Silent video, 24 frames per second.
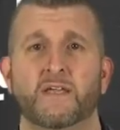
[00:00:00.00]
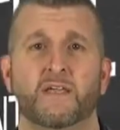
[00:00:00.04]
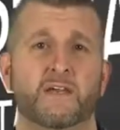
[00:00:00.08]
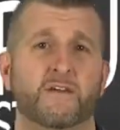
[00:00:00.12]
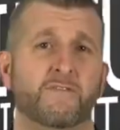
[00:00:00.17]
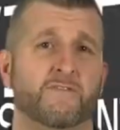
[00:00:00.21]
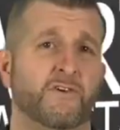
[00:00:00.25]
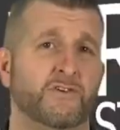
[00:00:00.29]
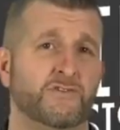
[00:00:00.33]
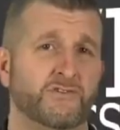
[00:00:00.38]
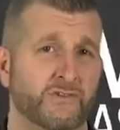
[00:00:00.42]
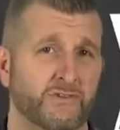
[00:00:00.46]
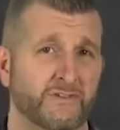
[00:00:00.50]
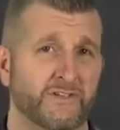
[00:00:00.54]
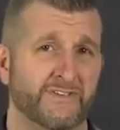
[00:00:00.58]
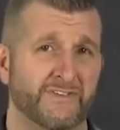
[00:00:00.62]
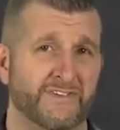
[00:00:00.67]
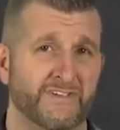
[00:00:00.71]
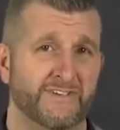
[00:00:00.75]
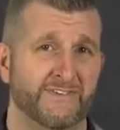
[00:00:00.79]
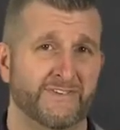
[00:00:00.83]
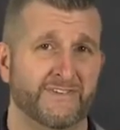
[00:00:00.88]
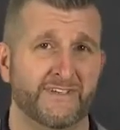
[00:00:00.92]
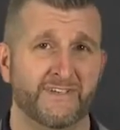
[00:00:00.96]
And a virtual
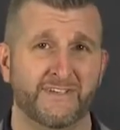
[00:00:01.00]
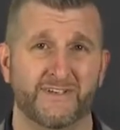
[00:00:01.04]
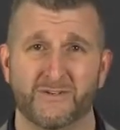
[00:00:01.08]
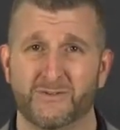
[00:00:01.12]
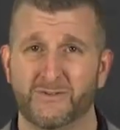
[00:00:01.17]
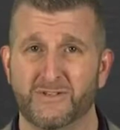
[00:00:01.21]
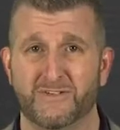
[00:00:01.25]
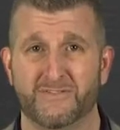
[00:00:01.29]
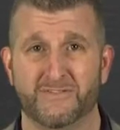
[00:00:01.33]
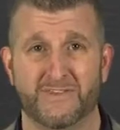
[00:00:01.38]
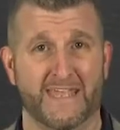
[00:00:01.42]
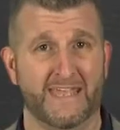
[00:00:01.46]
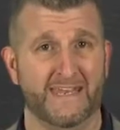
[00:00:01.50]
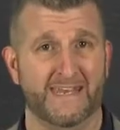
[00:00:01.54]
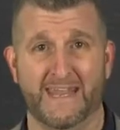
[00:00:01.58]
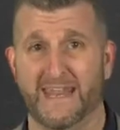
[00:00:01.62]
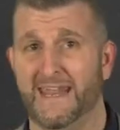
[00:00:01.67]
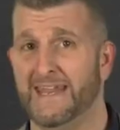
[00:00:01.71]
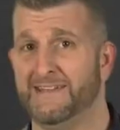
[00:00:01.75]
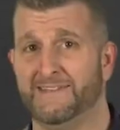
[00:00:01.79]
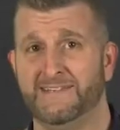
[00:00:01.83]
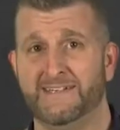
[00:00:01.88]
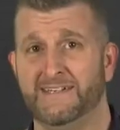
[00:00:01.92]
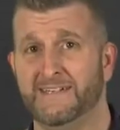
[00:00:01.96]
assistant who lives an
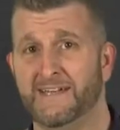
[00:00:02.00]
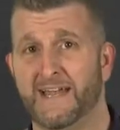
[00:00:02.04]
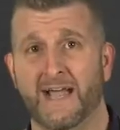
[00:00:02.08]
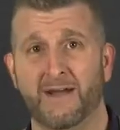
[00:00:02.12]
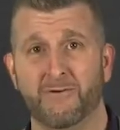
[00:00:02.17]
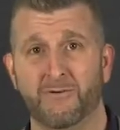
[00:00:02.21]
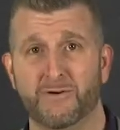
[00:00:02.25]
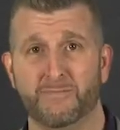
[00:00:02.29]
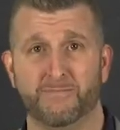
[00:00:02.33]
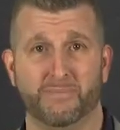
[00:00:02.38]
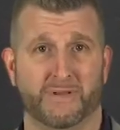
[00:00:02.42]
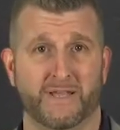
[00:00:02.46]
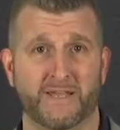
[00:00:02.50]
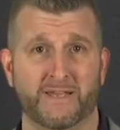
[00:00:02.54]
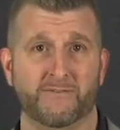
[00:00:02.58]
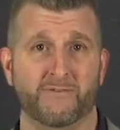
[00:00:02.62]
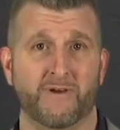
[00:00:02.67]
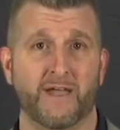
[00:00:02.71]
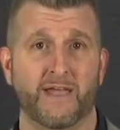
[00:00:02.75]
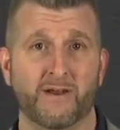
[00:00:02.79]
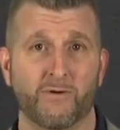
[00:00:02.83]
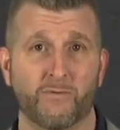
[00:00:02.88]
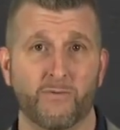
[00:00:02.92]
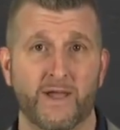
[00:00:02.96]
18-hour plane
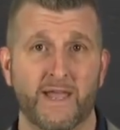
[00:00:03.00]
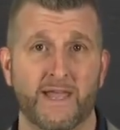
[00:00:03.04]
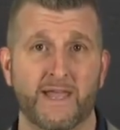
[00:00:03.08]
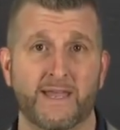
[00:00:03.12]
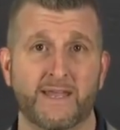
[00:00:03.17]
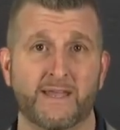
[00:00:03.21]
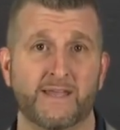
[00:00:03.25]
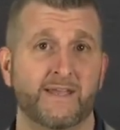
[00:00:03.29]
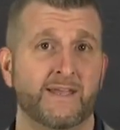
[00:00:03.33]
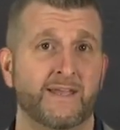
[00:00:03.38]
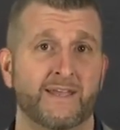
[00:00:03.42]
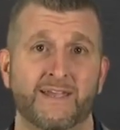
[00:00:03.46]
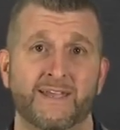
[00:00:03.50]
ride away